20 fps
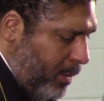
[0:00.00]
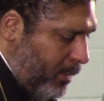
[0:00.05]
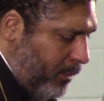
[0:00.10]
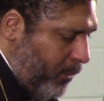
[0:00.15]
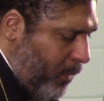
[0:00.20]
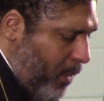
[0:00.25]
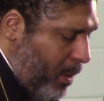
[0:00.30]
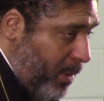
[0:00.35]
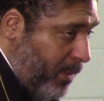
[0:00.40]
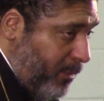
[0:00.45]

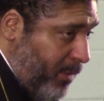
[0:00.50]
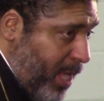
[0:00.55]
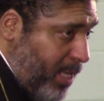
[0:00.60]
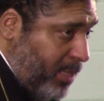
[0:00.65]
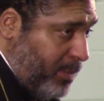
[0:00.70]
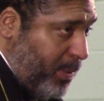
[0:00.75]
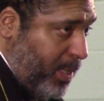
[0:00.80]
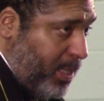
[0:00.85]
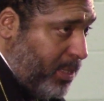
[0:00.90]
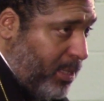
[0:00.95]
Former
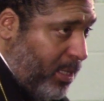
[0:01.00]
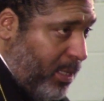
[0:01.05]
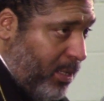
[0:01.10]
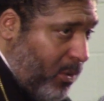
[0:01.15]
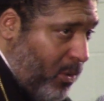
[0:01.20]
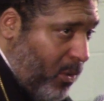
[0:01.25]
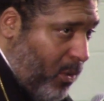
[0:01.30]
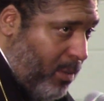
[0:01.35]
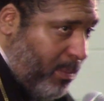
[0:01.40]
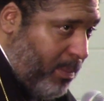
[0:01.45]
Vice
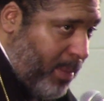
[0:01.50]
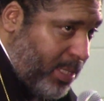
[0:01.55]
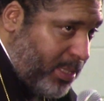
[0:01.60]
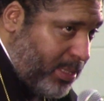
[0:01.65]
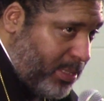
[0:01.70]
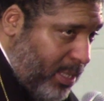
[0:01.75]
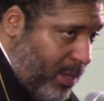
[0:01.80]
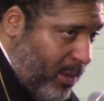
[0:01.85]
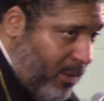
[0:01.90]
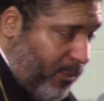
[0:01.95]
President Gore and
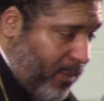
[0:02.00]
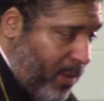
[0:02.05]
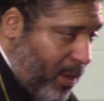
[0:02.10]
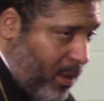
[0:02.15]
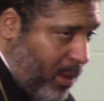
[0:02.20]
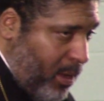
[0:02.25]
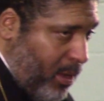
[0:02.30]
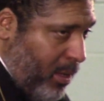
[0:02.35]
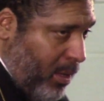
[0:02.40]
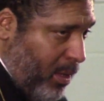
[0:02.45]
myself
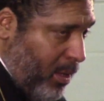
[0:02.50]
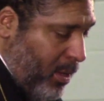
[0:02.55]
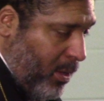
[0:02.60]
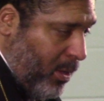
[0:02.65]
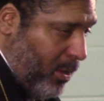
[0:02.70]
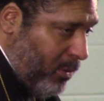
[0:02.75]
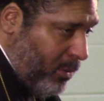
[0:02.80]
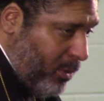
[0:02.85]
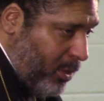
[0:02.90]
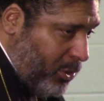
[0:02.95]

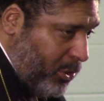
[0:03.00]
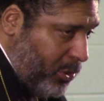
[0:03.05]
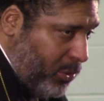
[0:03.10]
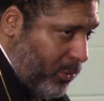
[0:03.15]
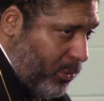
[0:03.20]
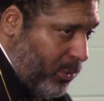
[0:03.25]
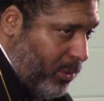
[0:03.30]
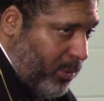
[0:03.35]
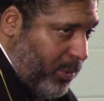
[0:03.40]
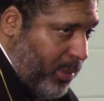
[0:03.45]
are on a
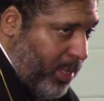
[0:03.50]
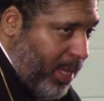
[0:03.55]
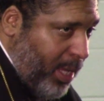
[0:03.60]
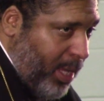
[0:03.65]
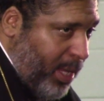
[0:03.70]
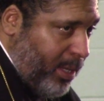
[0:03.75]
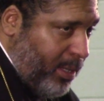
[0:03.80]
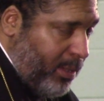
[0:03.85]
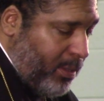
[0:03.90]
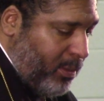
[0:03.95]
tour. We're
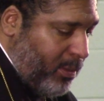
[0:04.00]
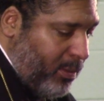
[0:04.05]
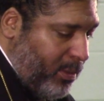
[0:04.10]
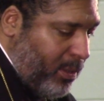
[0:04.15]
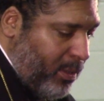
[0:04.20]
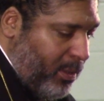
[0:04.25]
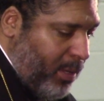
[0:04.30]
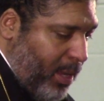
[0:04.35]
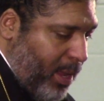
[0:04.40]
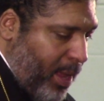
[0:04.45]
headed
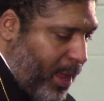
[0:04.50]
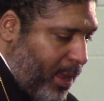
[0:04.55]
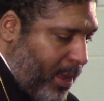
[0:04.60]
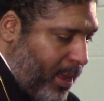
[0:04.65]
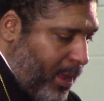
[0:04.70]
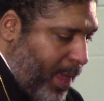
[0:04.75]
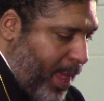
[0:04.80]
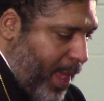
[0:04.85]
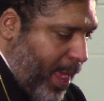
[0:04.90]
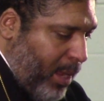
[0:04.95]
to
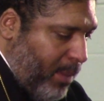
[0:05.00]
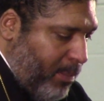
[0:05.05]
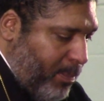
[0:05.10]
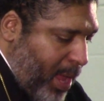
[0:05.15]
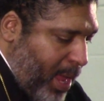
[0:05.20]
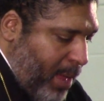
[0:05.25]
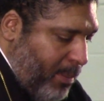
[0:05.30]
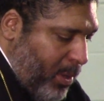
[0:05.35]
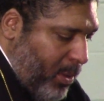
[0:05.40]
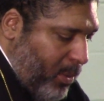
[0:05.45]

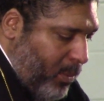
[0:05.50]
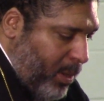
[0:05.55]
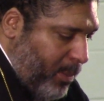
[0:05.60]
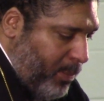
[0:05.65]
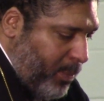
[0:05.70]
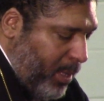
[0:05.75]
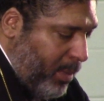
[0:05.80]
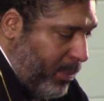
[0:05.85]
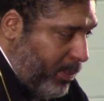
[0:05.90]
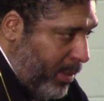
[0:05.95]
Alabama,
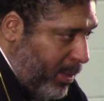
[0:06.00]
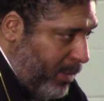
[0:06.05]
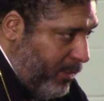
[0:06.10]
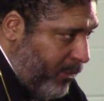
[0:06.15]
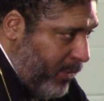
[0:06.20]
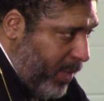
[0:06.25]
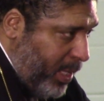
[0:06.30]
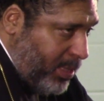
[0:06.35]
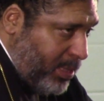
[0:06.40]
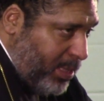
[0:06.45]
where people
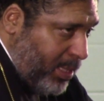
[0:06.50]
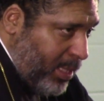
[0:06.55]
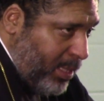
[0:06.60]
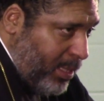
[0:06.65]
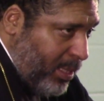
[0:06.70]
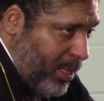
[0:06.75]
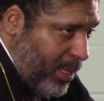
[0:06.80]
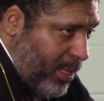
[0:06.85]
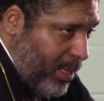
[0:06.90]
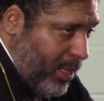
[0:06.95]
are facing
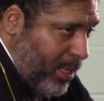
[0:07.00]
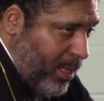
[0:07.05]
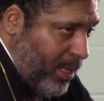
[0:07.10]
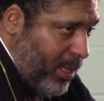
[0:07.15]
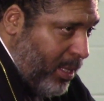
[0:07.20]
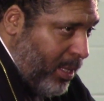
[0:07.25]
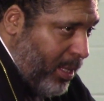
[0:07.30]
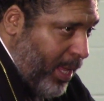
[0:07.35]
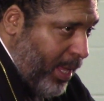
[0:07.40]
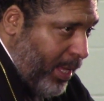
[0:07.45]

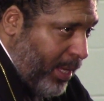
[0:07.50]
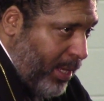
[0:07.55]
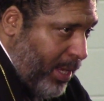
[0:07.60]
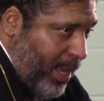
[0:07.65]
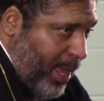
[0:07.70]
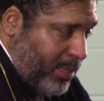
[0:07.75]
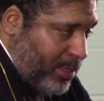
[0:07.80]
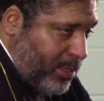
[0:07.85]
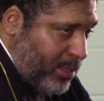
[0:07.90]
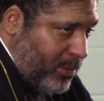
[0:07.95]

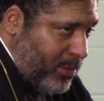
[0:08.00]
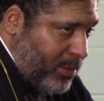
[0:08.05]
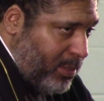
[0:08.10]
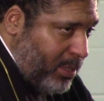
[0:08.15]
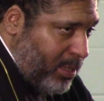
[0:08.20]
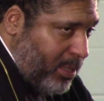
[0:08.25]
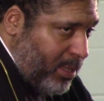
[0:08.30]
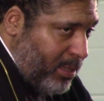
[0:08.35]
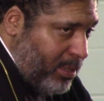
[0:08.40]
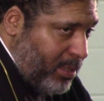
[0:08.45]

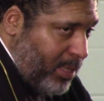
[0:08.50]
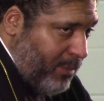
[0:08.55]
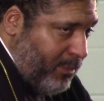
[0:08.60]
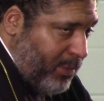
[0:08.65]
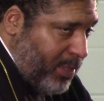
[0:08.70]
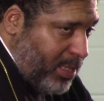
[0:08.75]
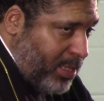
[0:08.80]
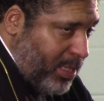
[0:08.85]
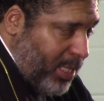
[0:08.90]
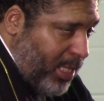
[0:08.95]
ecological
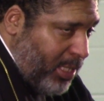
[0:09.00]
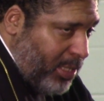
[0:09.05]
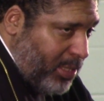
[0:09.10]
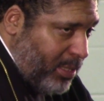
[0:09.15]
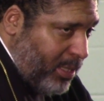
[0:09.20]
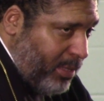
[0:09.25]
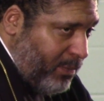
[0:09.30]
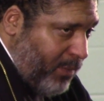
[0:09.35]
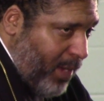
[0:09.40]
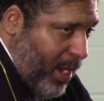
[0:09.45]

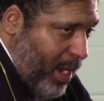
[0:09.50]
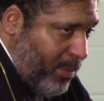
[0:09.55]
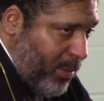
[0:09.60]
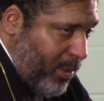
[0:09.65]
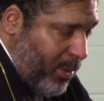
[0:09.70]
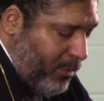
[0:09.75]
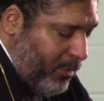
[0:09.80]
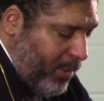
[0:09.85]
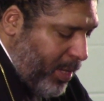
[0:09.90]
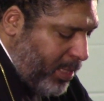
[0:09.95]
devastation,
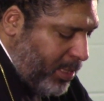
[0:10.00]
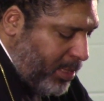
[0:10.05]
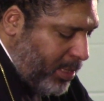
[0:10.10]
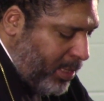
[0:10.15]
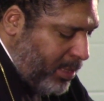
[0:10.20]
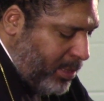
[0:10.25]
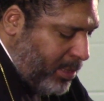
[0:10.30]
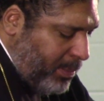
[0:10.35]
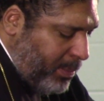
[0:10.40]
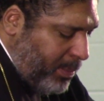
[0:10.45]
environmental
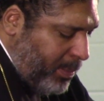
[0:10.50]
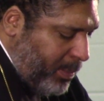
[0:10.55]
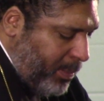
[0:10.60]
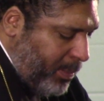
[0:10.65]
racism.